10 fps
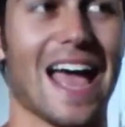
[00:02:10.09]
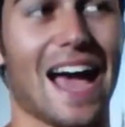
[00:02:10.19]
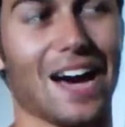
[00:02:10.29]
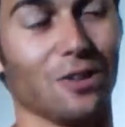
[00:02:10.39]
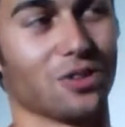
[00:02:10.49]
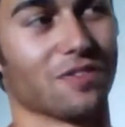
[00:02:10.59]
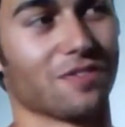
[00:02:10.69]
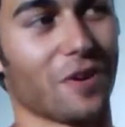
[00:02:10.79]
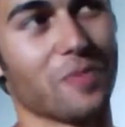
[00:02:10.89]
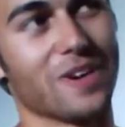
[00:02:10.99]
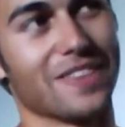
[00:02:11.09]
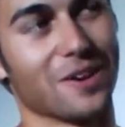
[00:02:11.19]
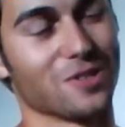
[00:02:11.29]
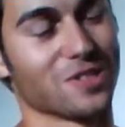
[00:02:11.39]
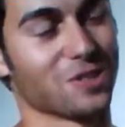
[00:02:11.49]
I looked in front of me and there
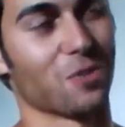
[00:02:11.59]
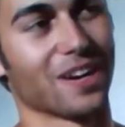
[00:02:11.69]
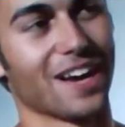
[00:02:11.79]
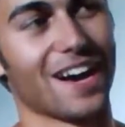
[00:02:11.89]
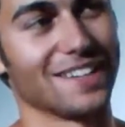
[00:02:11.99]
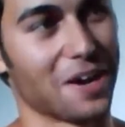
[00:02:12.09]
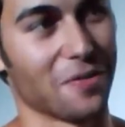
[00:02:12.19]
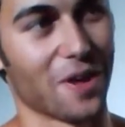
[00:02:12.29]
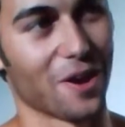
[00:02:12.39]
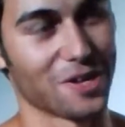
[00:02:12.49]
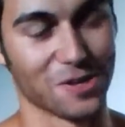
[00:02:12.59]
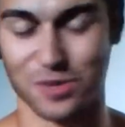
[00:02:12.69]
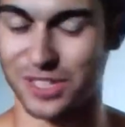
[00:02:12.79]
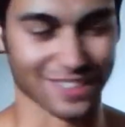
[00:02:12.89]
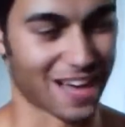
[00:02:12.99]
was this one guy down there, he was
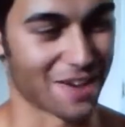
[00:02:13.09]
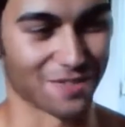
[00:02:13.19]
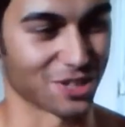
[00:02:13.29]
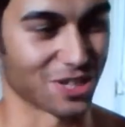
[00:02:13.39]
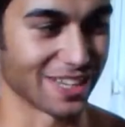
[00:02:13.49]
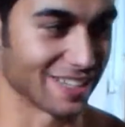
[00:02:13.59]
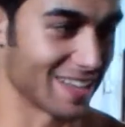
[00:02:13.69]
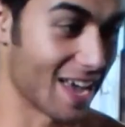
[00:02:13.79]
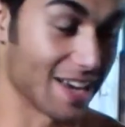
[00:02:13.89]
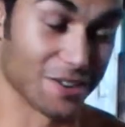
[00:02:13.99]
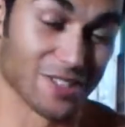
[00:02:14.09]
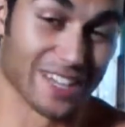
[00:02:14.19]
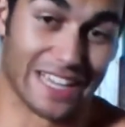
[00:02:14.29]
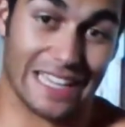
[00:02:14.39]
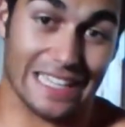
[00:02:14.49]
just laughing, shaking his head, and I was like,